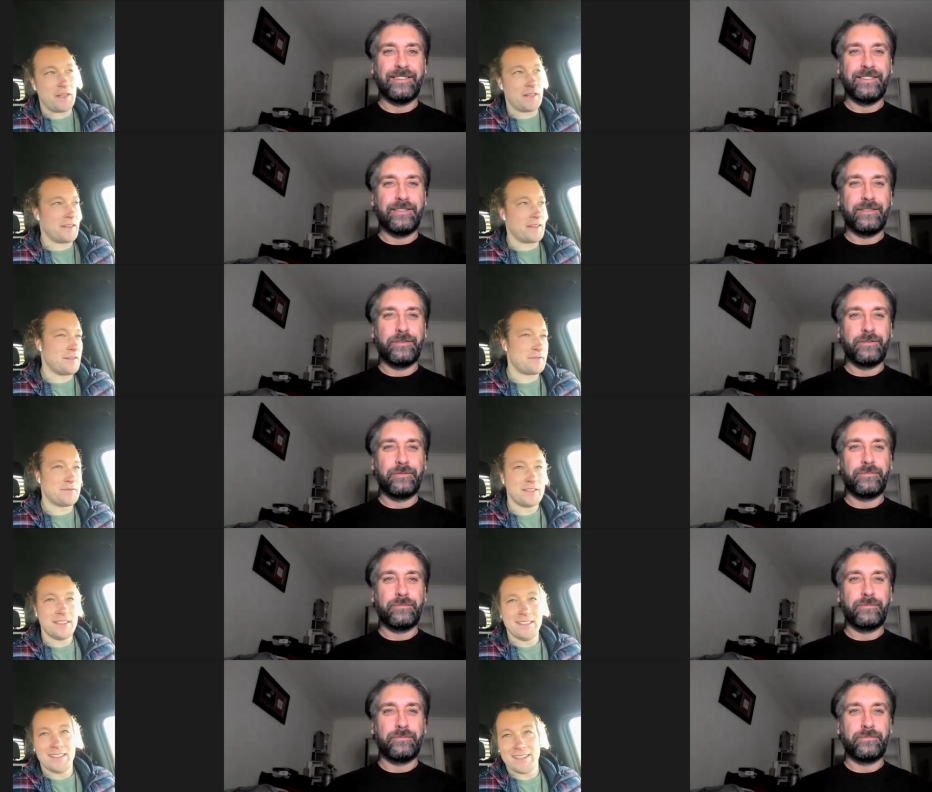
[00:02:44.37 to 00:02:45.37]
Speaker 1: well enough,
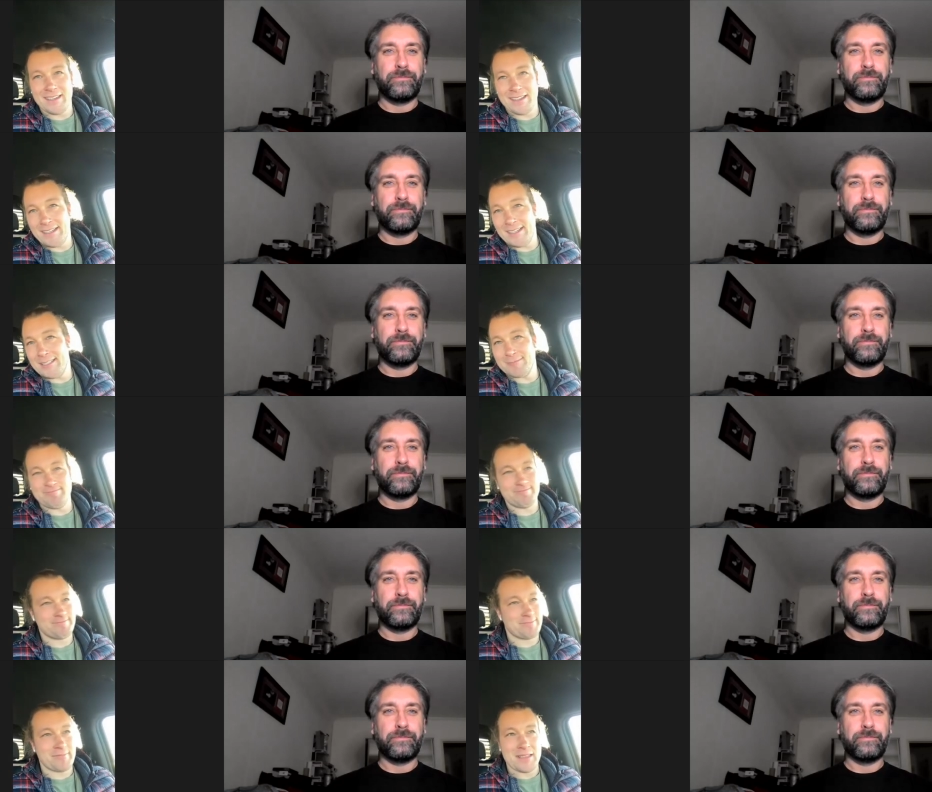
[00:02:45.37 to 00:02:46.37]
uh,
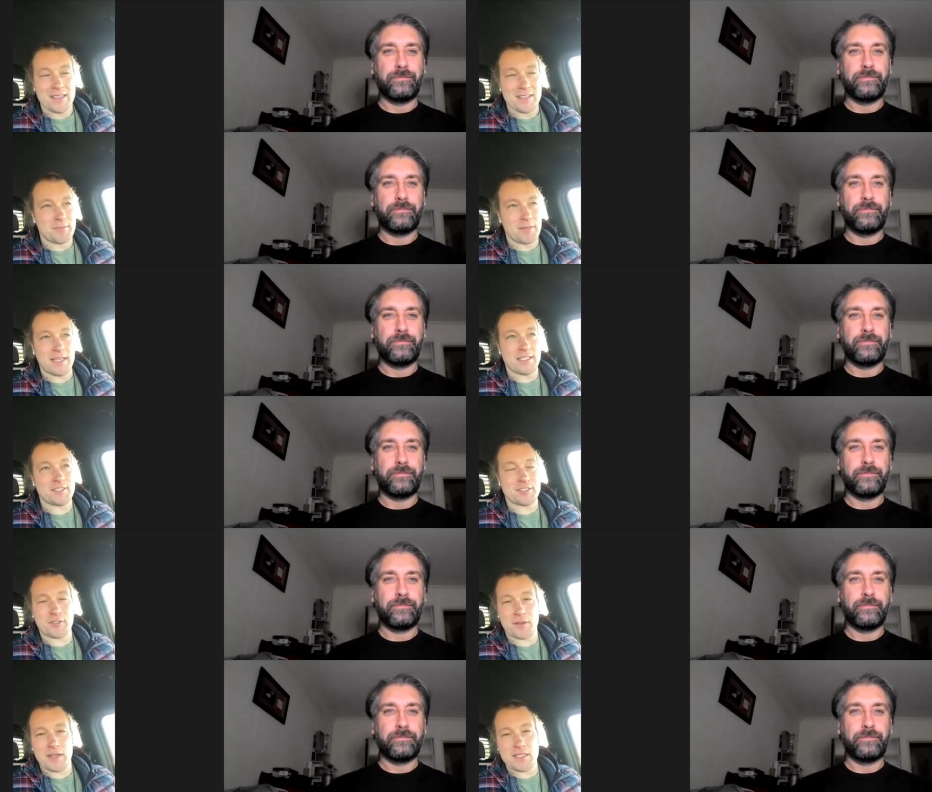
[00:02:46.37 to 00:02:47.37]
but it's
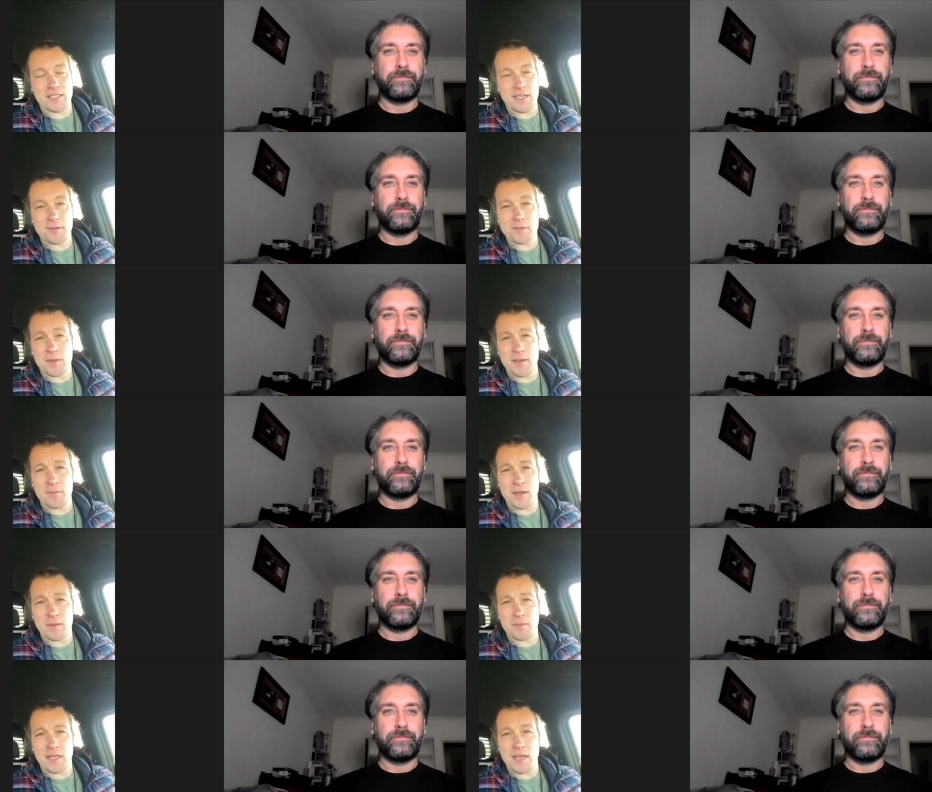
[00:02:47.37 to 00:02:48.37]
just crazy times, man. But
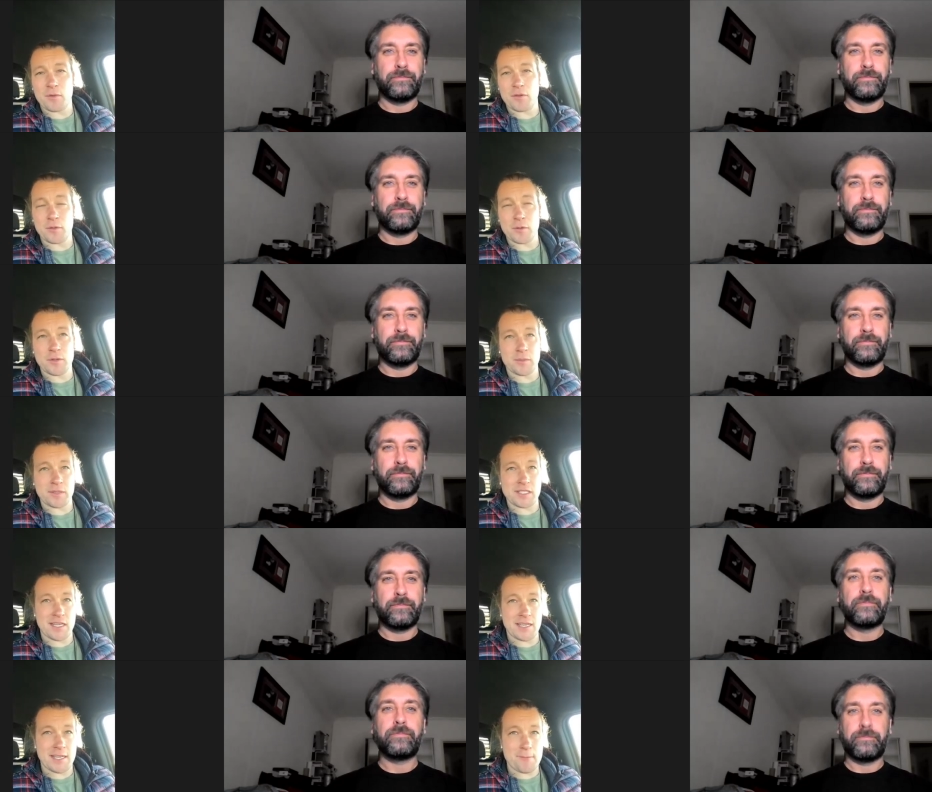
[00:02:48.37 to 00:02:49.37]
I'm glad we're through it. I'm
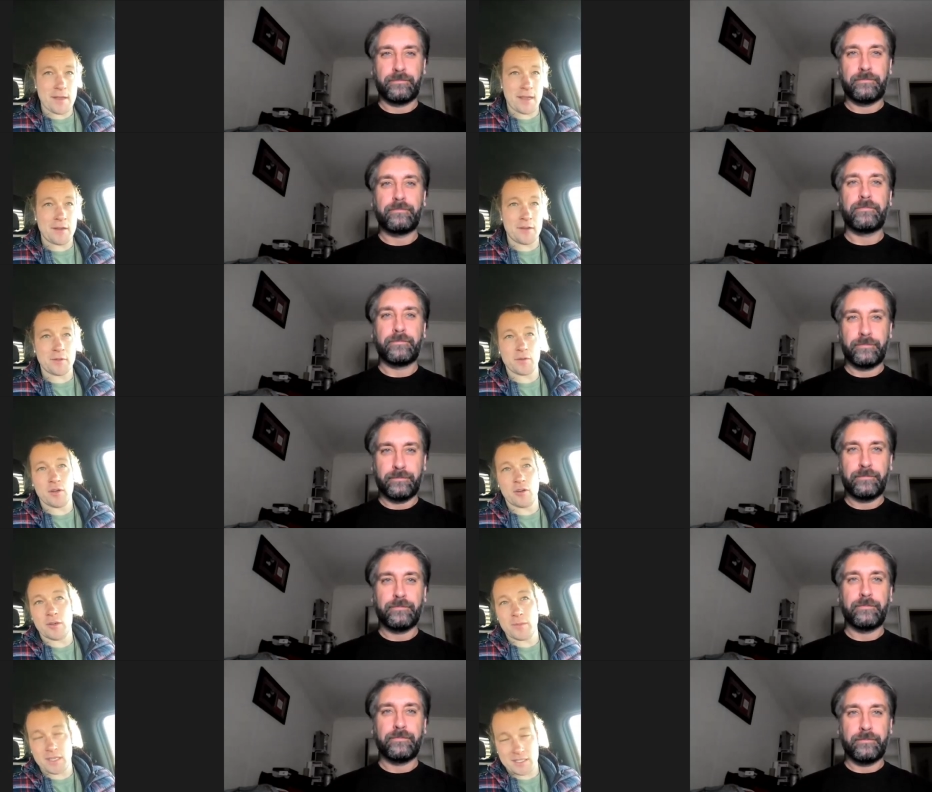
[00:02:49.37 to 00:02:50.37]
excited to get back out on the
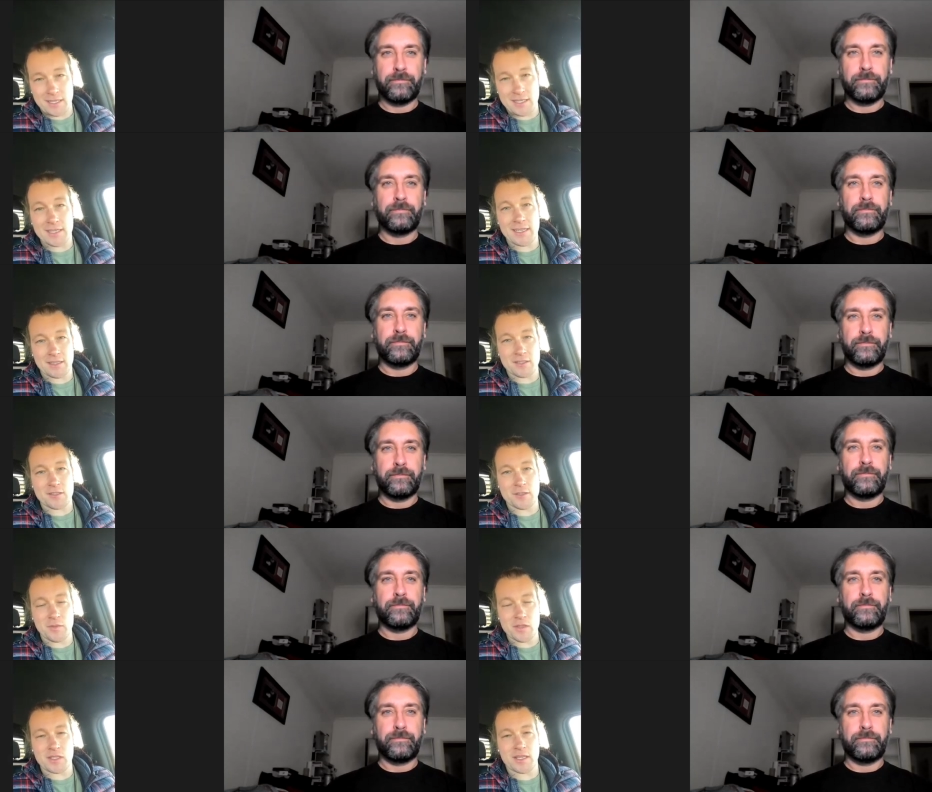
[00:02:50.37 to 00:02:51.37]
Speaker 2: road. I'm excited to get this new
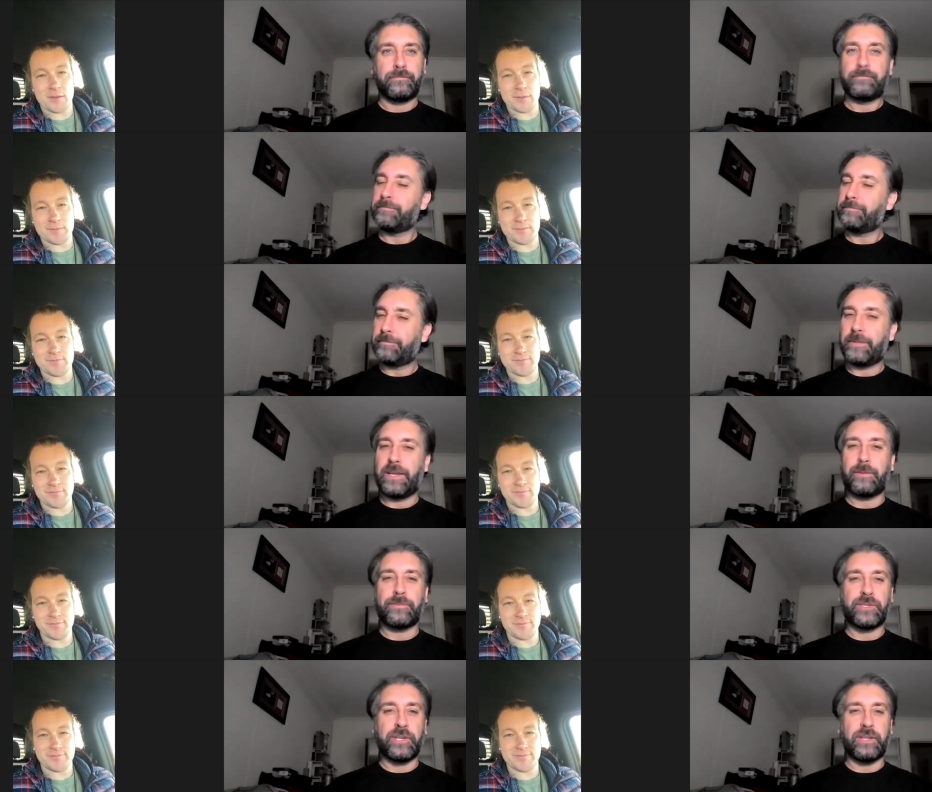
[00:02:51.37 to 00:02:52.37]
music out. Yeah,
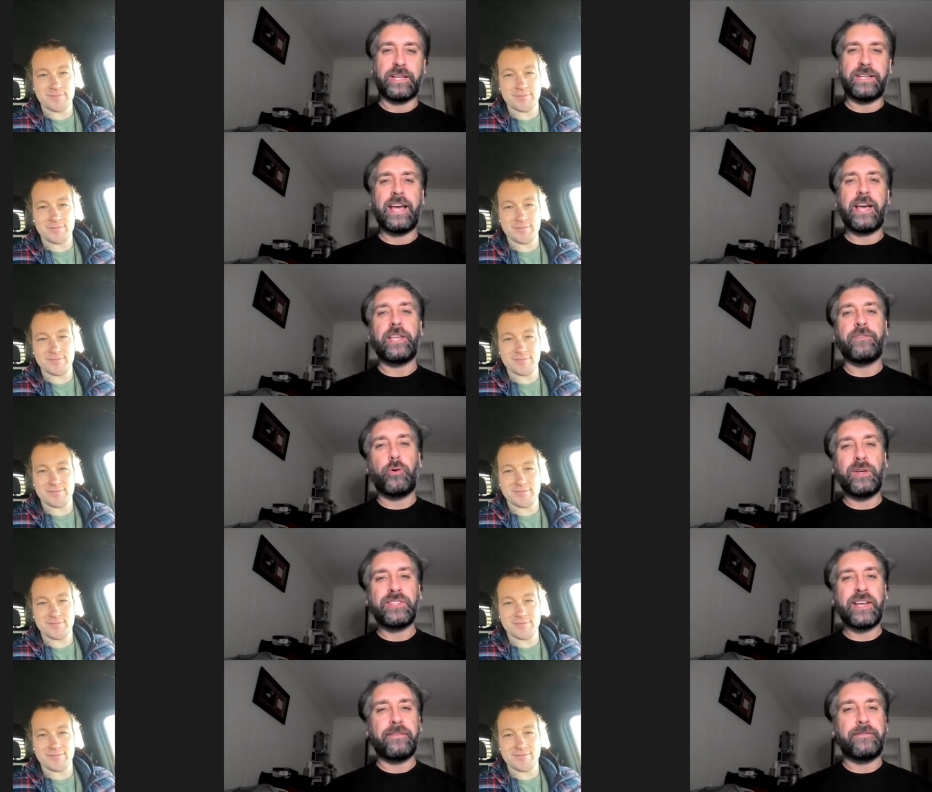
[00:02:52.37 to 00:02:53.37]
absolutely. Now you've
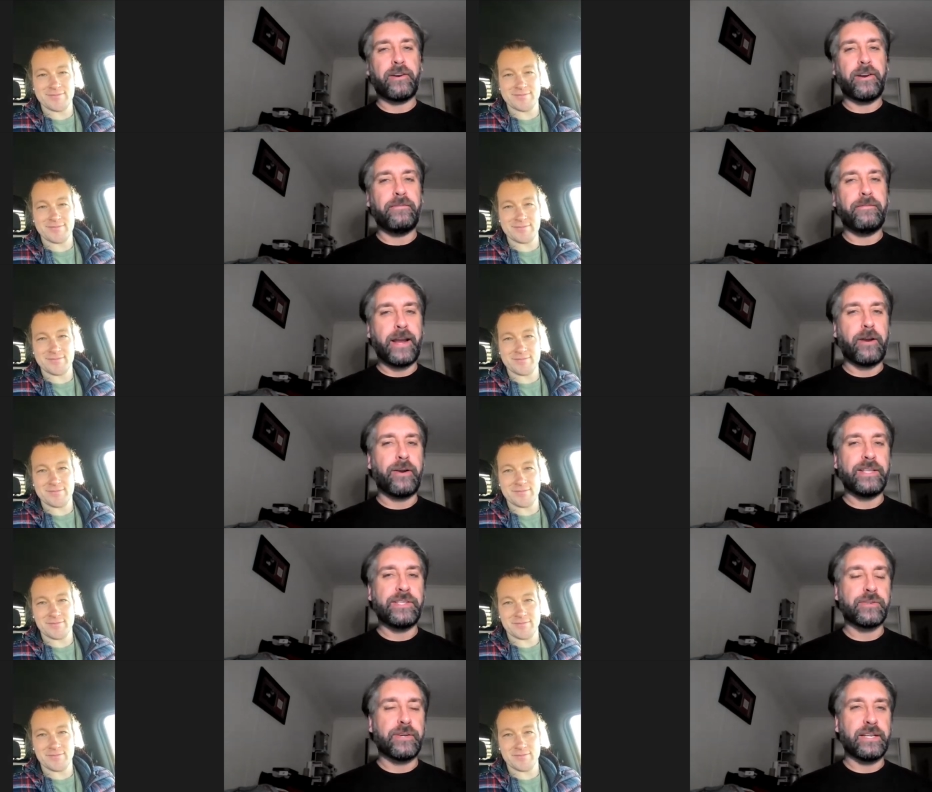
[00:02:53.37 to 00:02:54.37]
always had a very
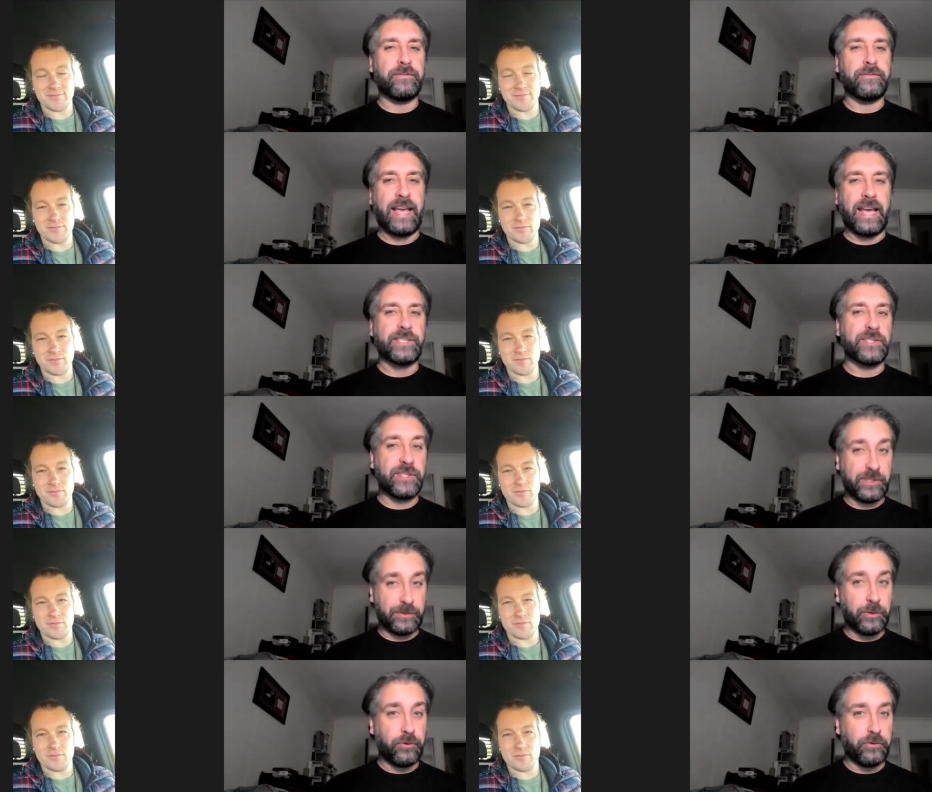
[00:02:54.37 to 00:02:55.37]
varied string of
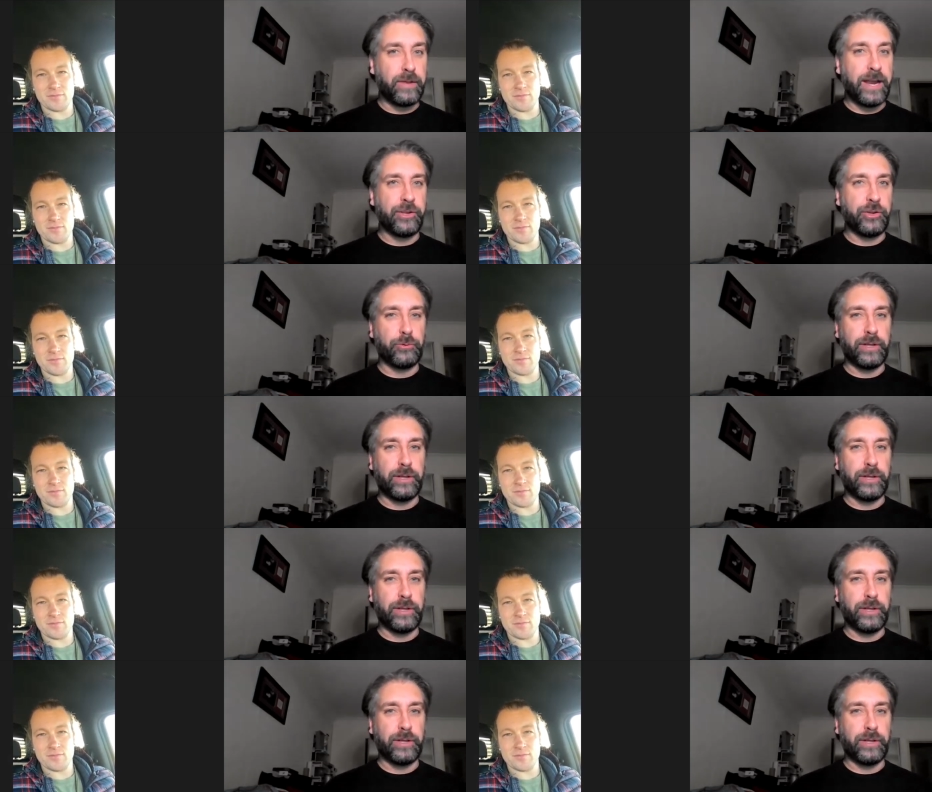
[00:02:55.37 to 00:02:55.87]
guests who have played